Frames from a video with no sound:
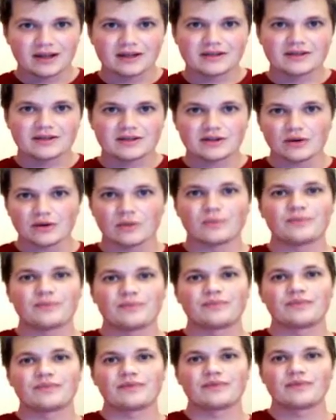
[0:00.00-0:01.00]
So
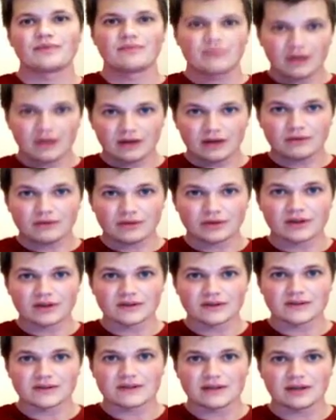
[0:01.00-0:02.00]
here you
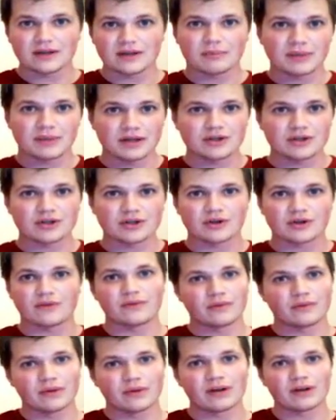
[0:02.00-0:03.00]
can see a picture
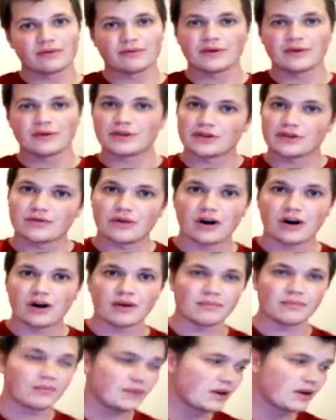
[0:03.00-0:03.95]
of a real fish farm.